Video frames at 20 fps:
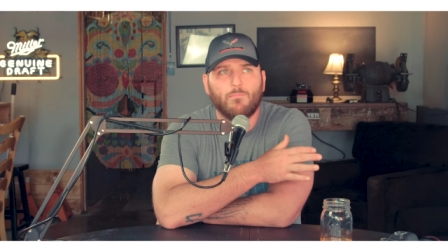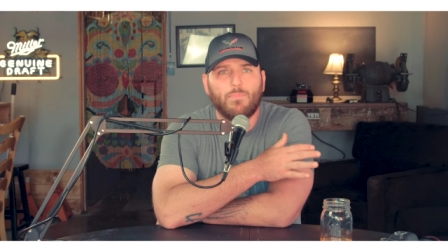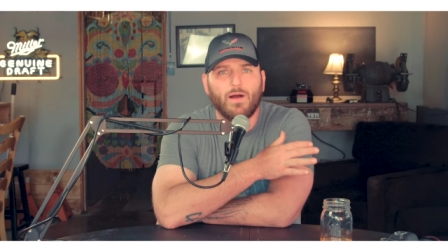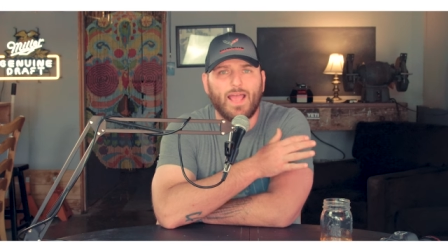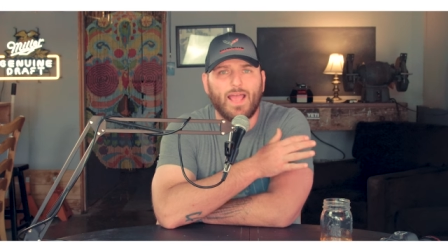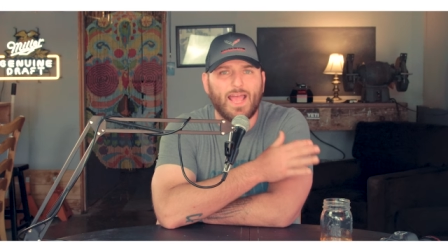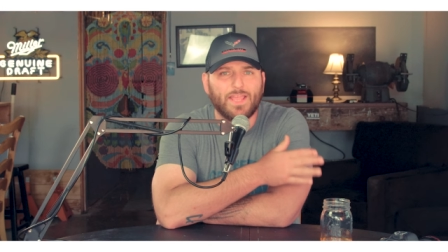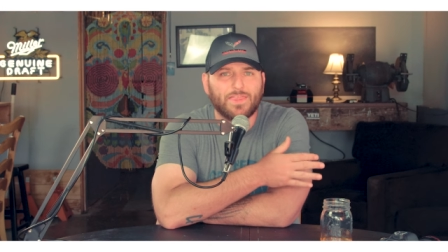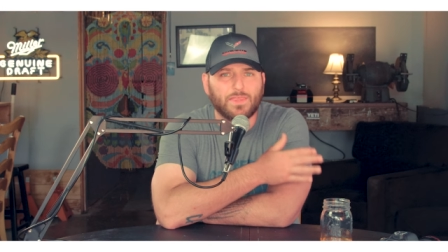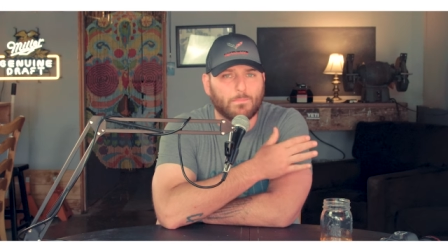
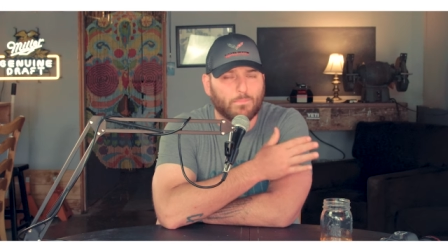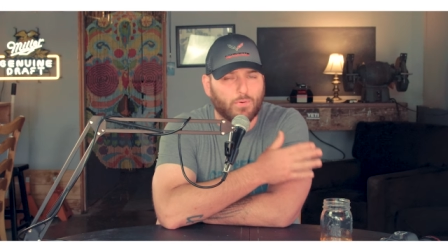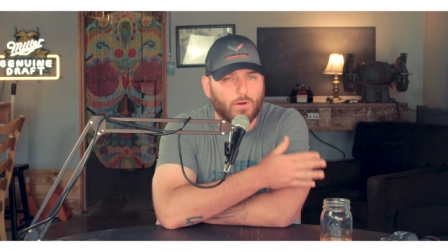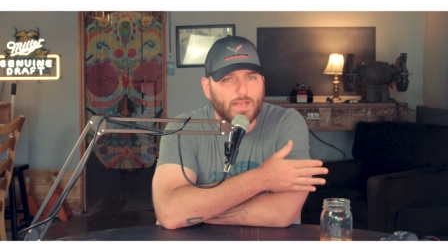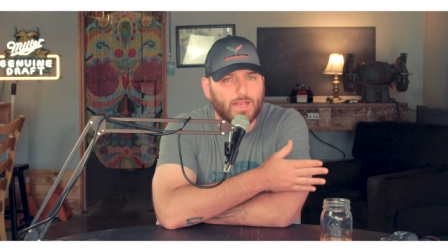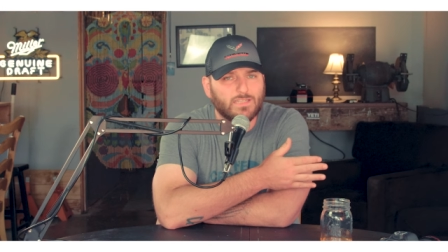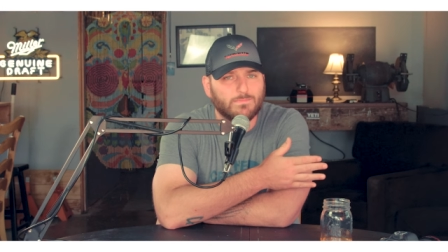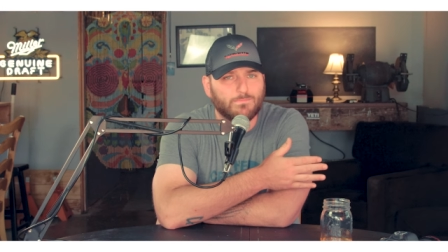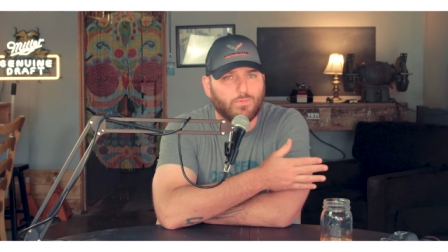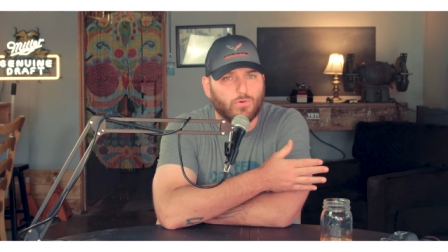But at the
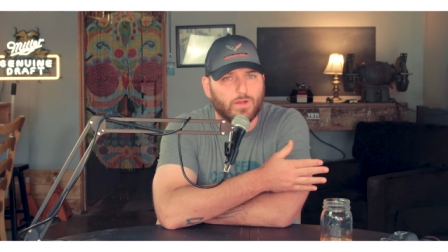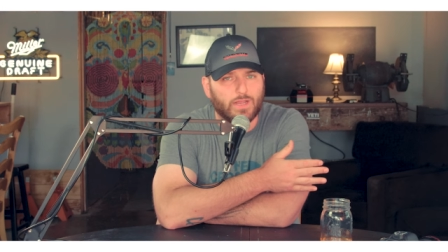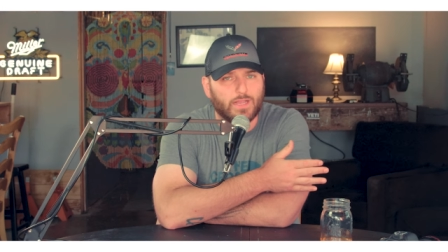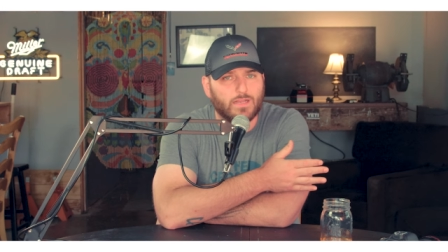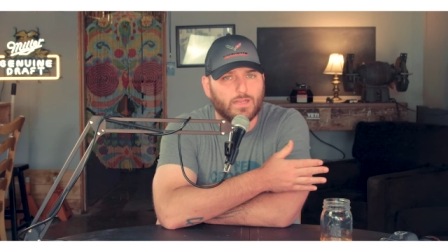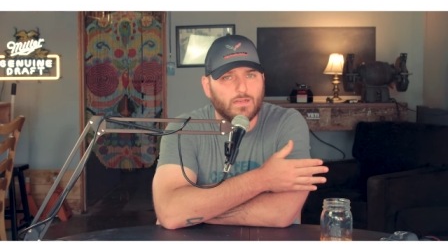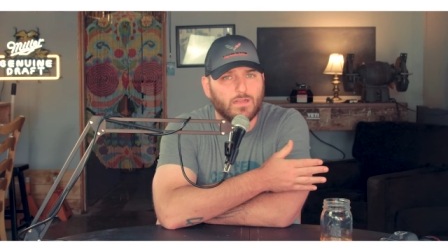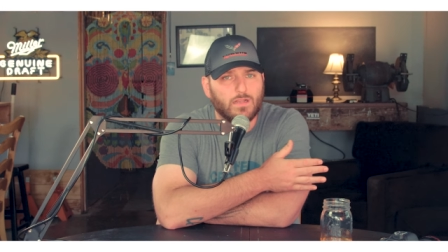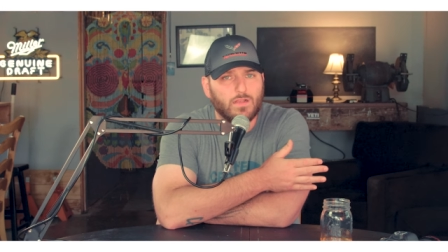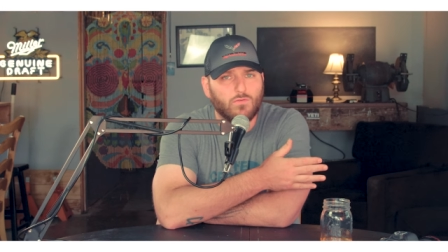price
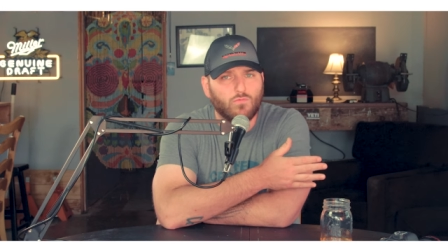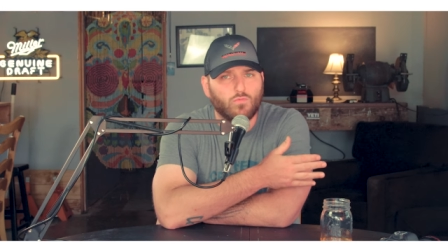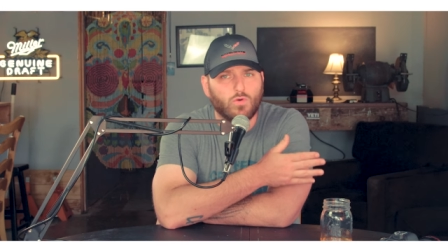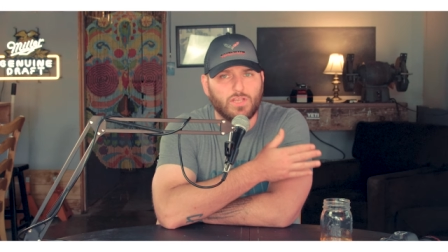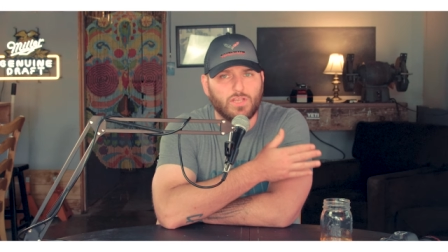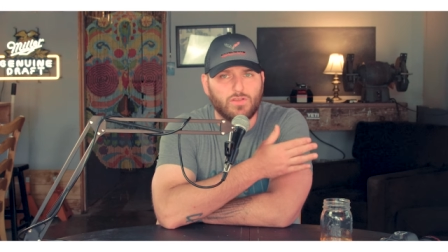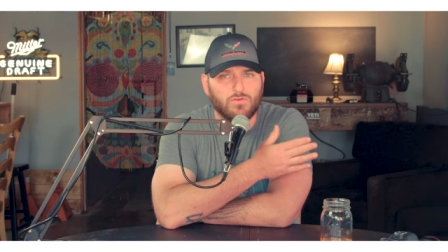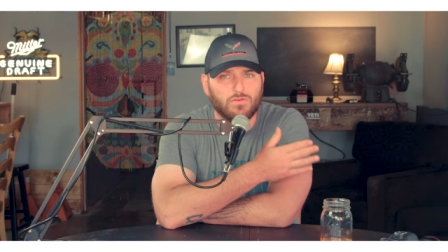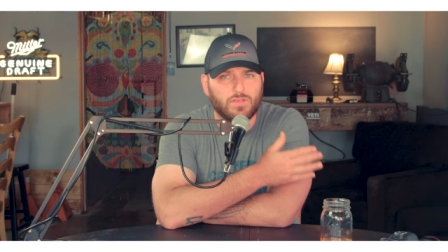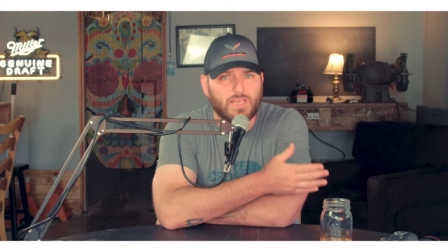point,
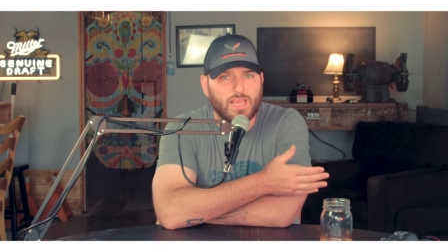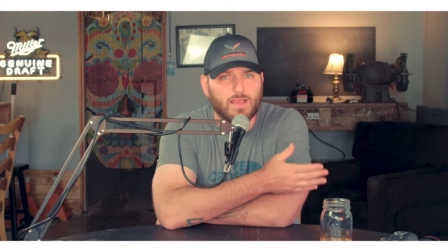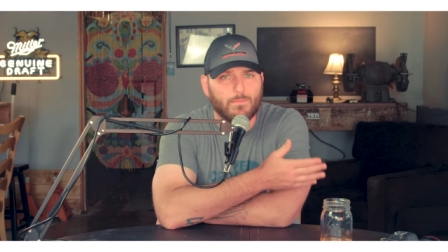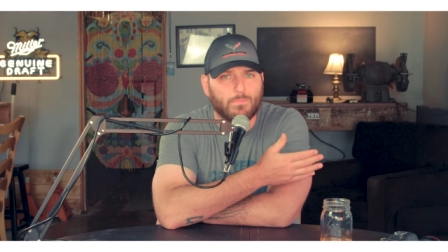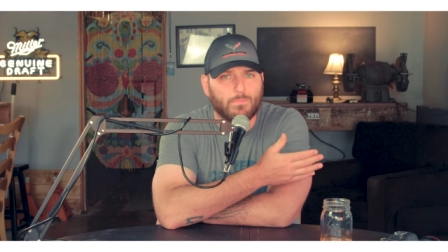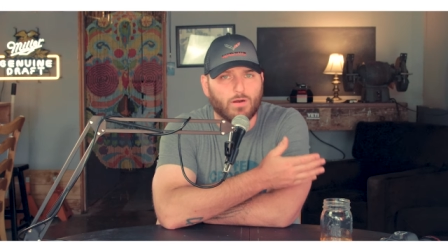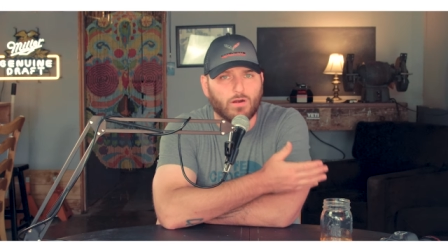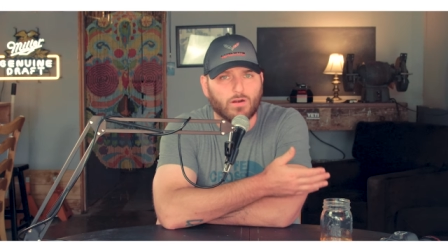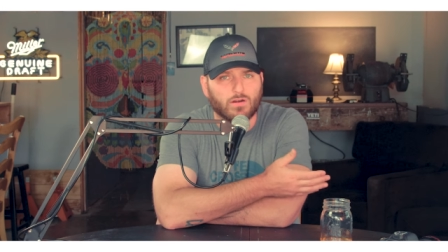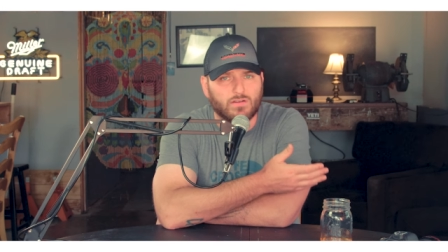what you
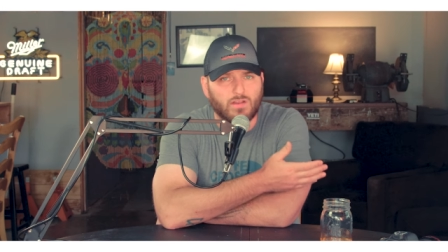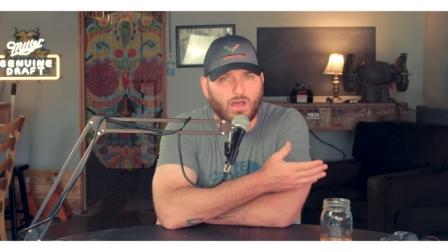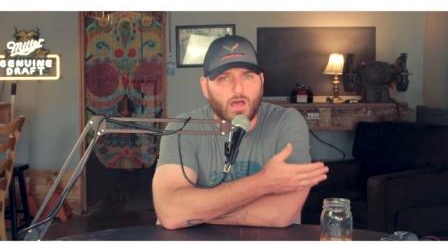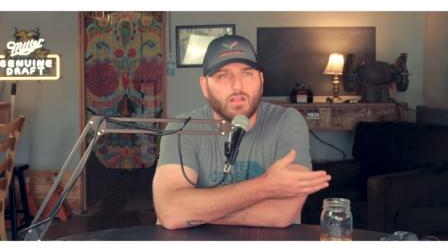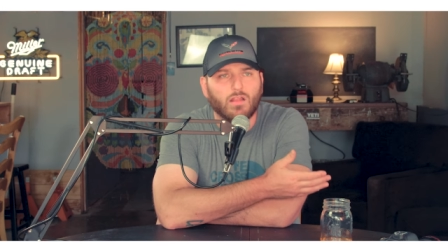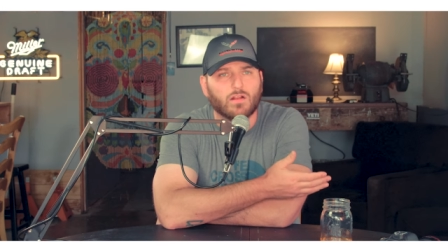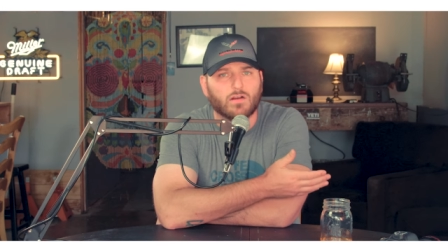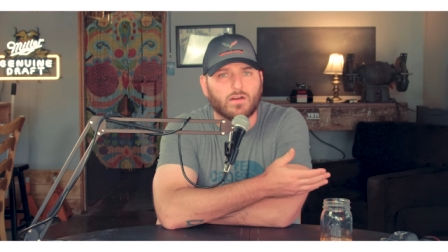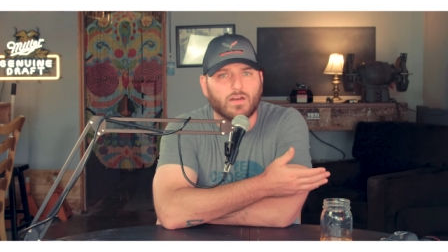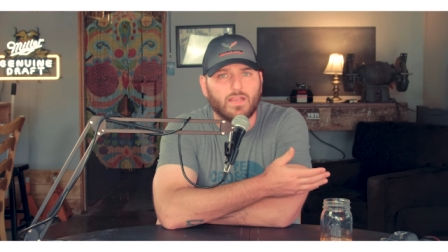get per
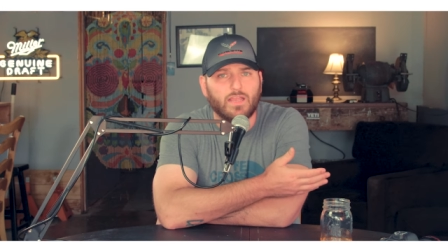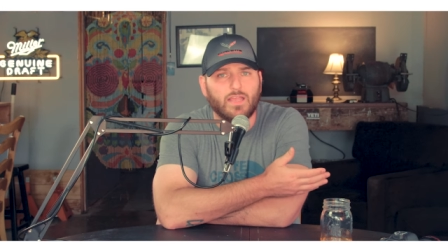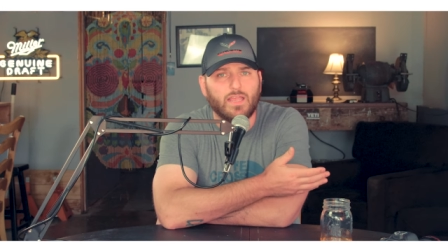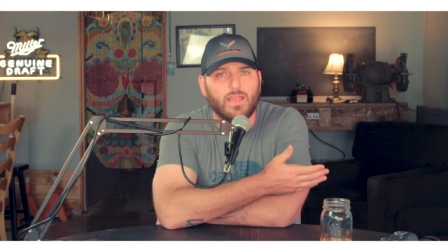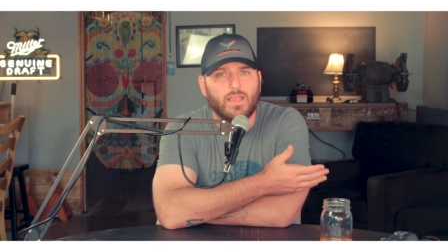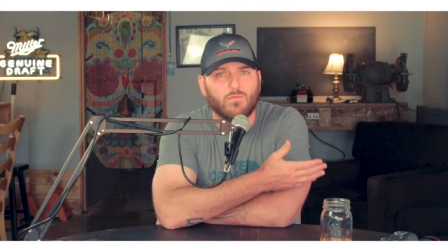dollar,